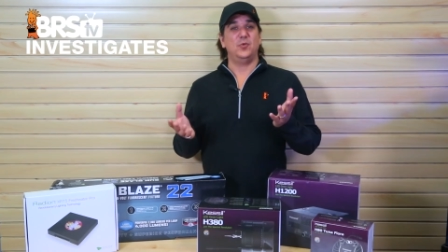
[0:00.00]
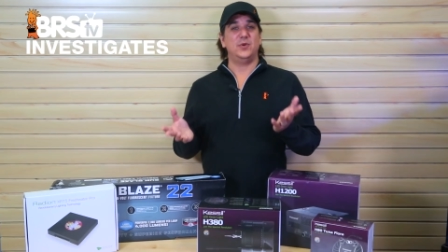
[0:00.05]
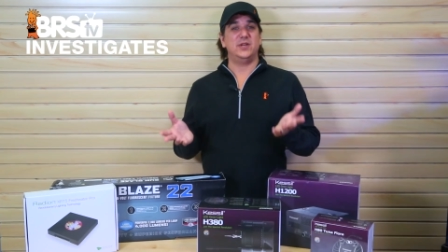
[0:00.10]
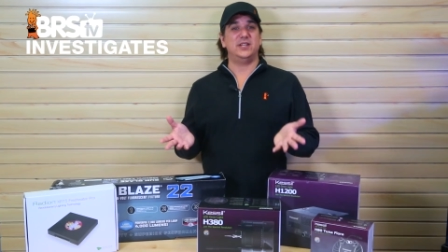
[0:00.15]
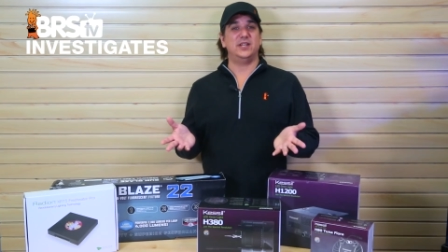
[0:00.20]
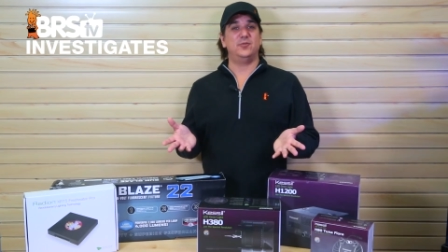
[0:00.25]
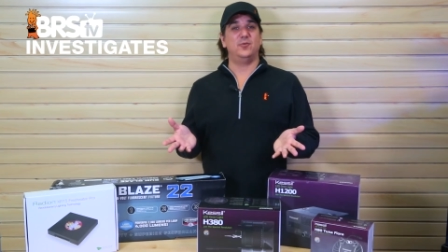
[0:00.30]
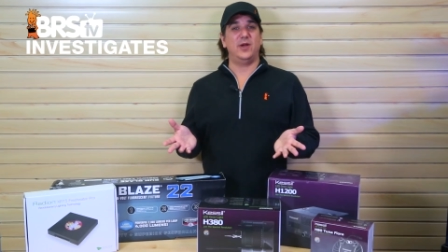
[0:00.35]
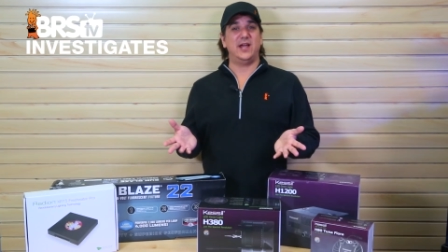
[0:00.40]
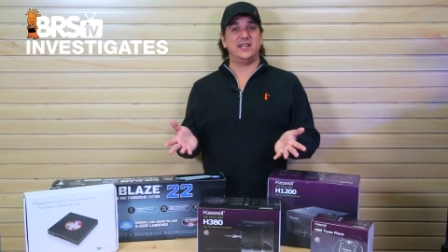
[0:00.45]
we
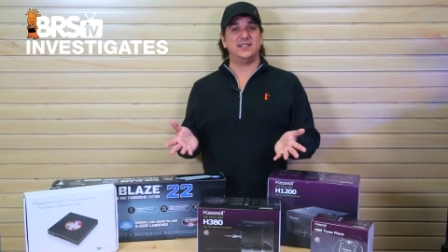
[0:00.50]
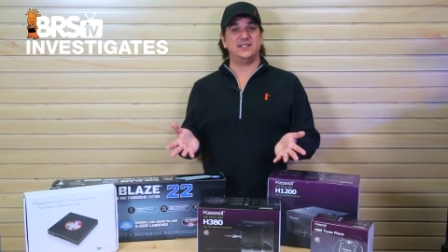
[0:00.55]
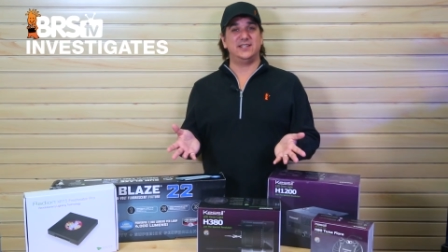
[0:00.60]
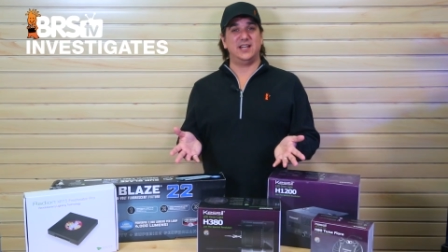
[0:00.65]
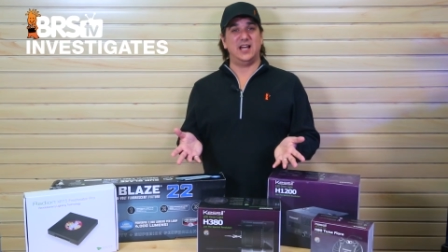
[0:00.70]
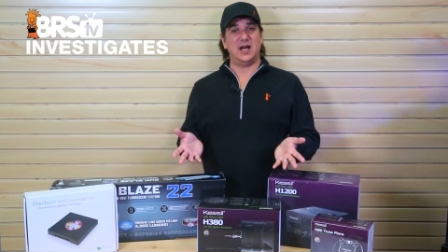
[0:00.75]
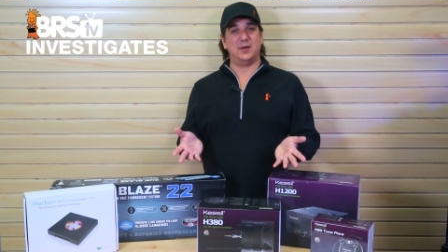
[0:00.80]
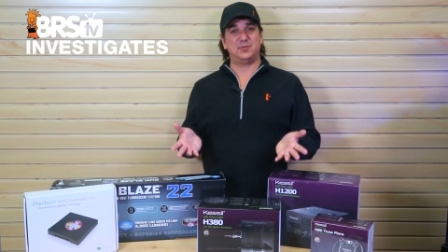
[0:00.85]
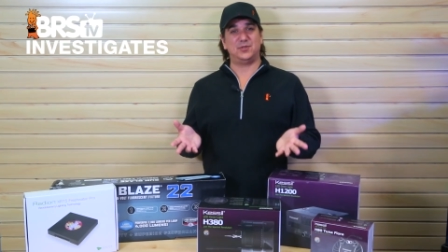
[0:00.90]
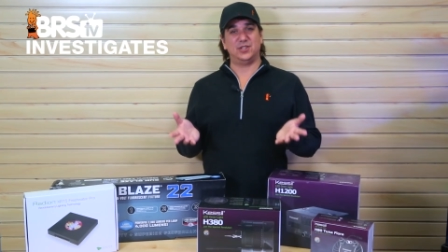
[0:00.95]
did raise
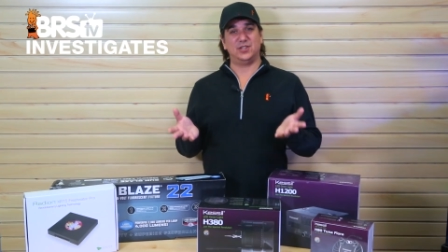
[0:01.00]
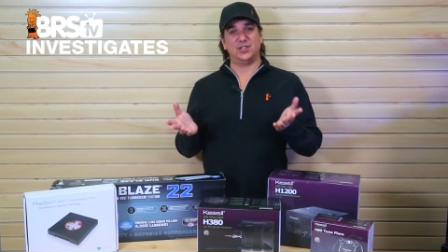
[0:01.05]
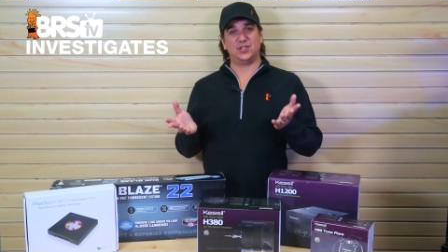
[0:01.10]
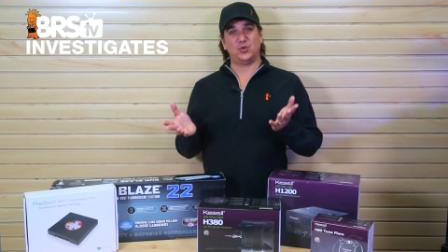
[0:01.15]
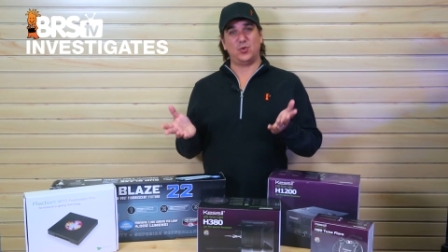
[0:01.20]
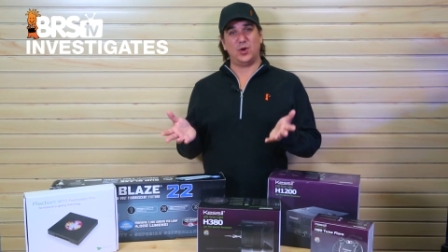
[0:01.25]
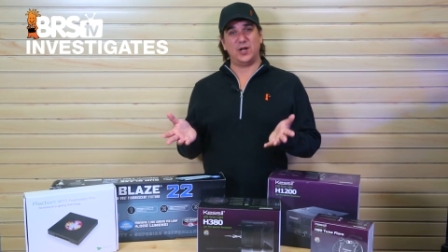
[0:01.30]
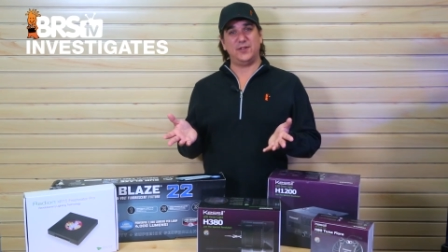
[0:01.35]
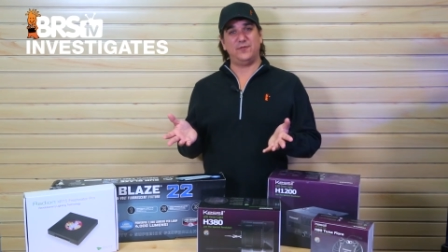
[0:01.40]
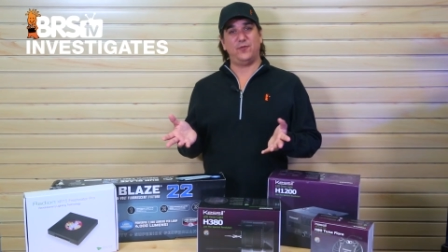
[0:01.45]
it up to the
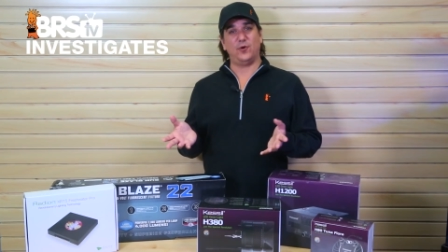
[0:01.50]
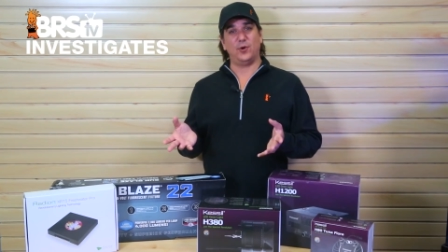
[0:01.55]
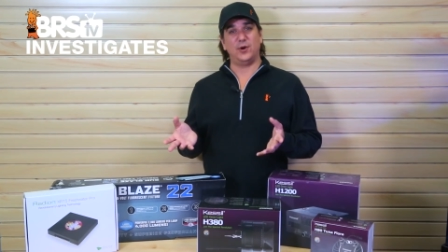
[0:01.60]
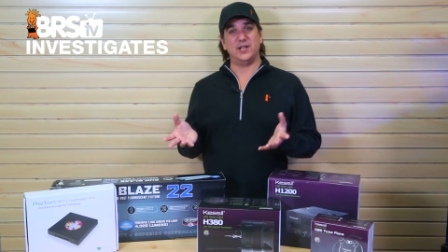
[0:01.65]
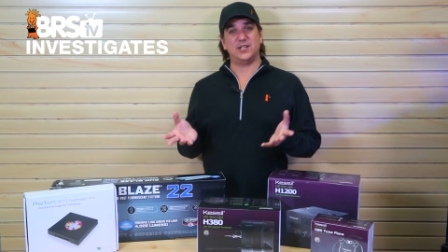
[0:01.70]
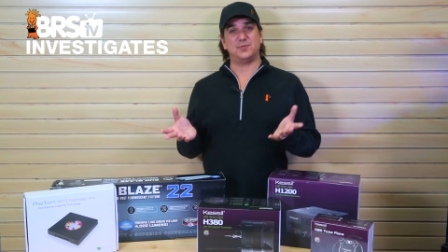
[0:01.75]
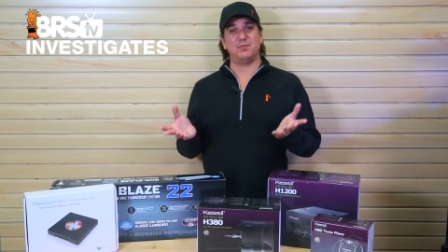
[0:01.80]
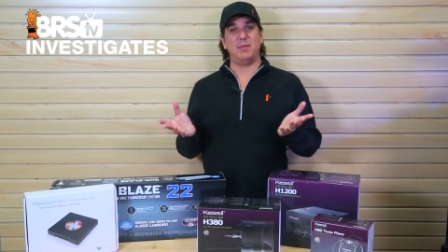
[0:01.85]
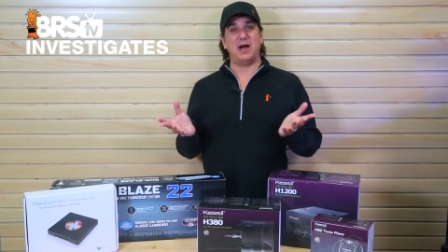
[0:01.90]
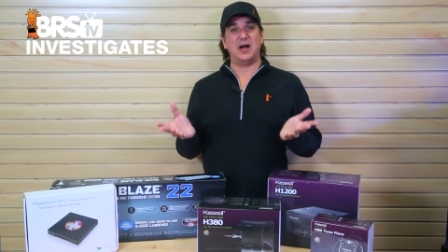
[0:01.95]

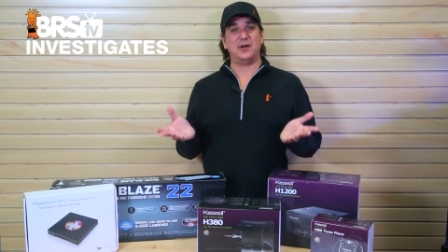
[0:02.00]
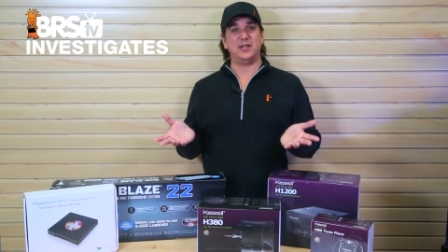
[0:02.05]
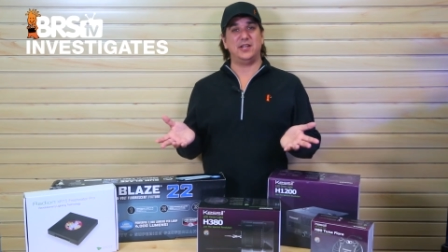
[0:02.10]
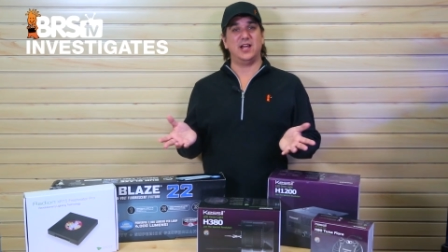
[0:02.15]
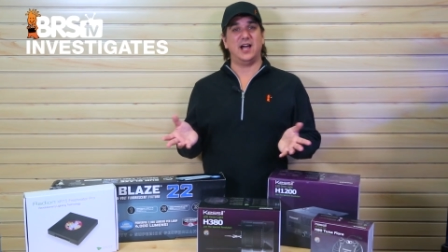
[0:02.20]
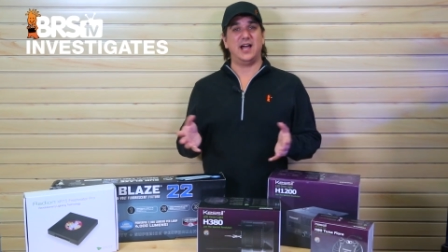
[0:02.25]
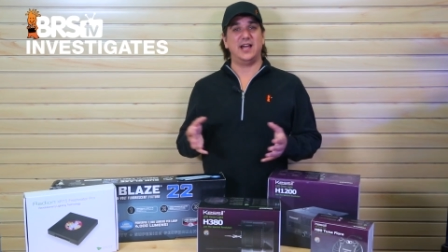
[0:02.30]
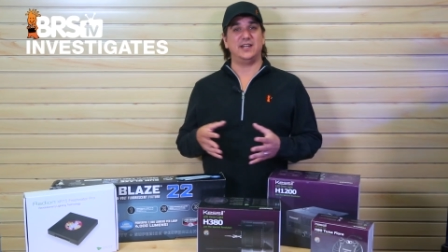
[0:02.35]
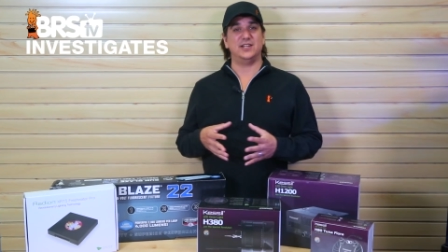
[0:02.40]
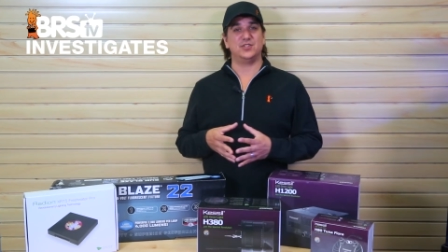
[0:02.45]
twenty-four inch
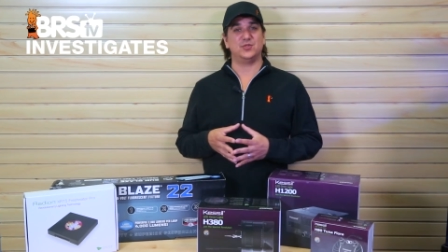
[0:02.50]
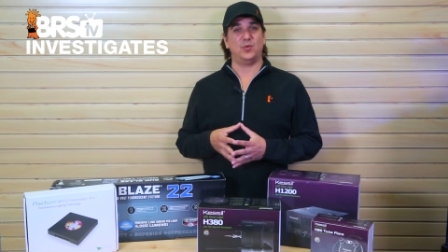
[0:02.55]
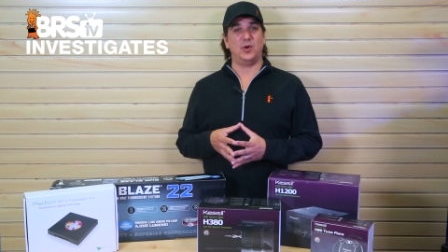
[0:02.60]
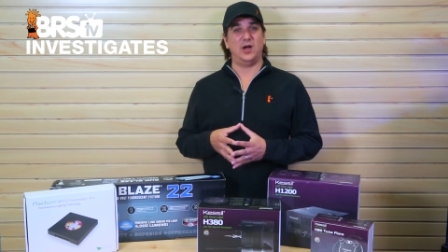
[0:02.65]
mounting height as